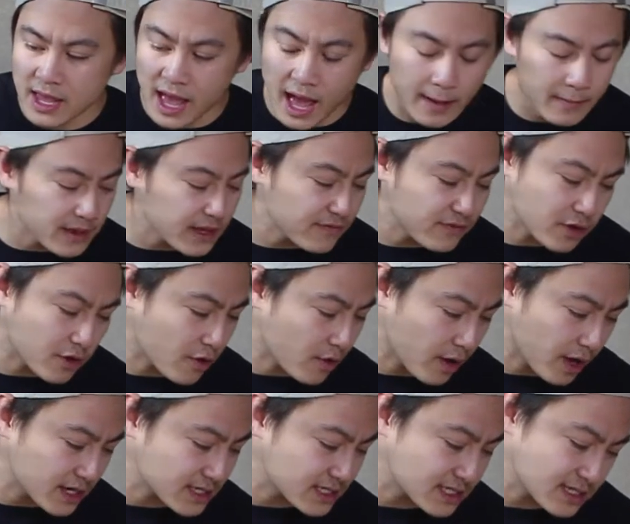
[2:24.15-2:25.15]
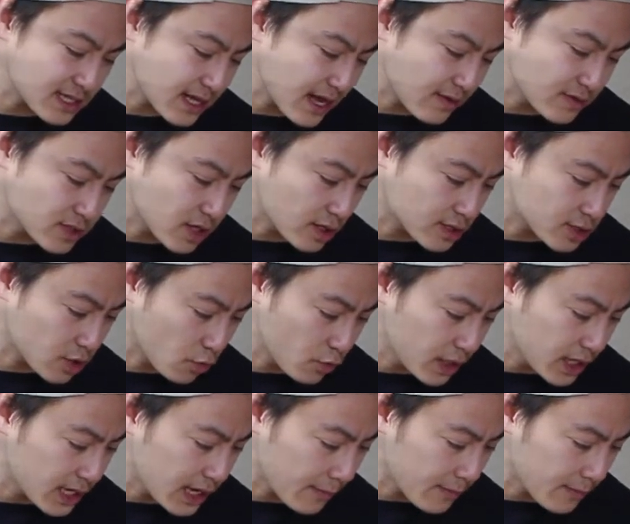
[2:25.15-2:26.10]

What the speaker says: I'm gonna give the crust, that was also weak,